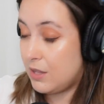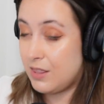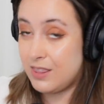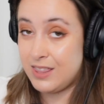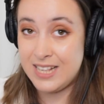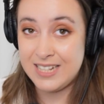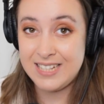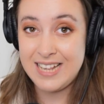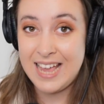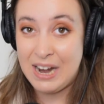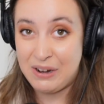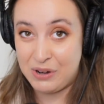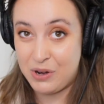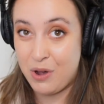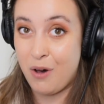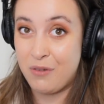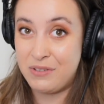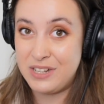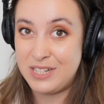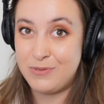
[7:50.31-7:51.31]
this area
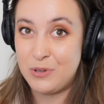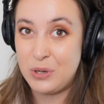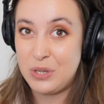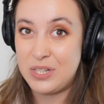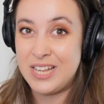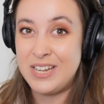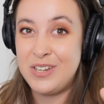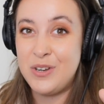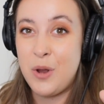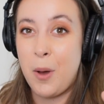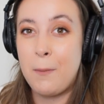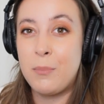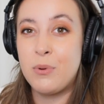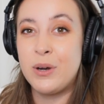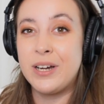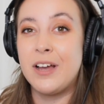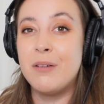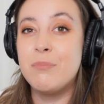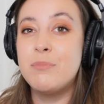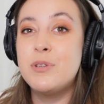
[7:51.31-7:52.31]
of his voice and not
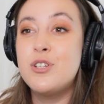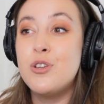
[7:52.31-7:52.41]
bring up